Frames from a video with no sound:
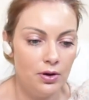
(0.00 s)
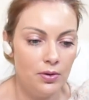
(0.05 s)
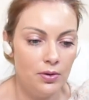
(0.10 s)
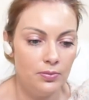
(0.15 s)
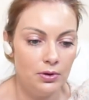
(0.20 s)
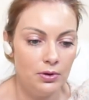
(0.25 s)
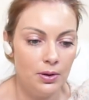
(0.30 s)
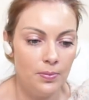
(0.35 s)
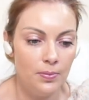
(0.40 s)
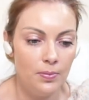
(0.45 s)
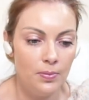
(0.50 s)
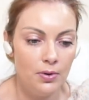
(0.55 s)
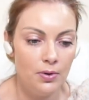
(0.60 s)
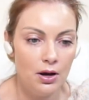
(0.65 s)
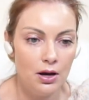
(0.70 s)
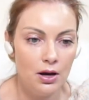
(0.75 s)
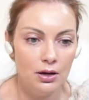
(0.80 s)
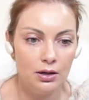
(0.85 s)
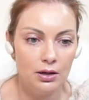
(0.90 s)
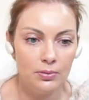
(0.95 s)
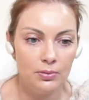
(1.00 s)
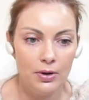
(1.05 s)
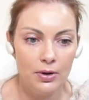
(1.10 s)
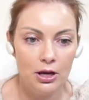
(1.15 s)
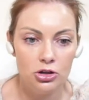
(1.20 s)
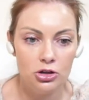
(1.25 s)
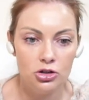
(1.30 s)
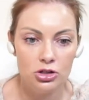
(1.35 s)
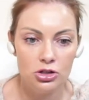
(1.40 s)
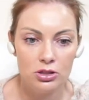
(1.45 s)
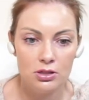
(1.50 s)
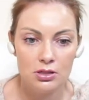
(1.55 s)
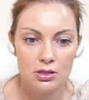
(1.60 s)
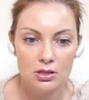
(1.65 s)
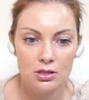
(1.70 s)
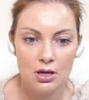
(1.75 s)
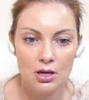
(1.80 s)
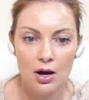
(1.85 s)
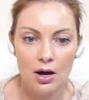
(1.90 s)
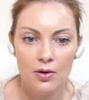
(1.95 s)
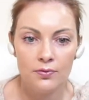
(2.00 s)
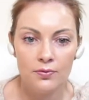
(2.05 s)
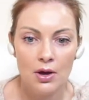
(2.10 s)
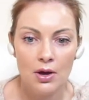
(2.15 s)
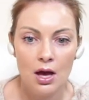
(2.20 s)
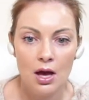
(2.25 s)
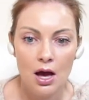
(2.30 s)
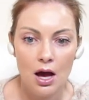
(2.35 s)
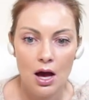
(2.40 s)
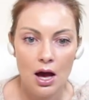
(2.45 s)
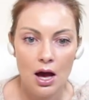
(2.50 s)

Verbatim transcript: on the product page itself.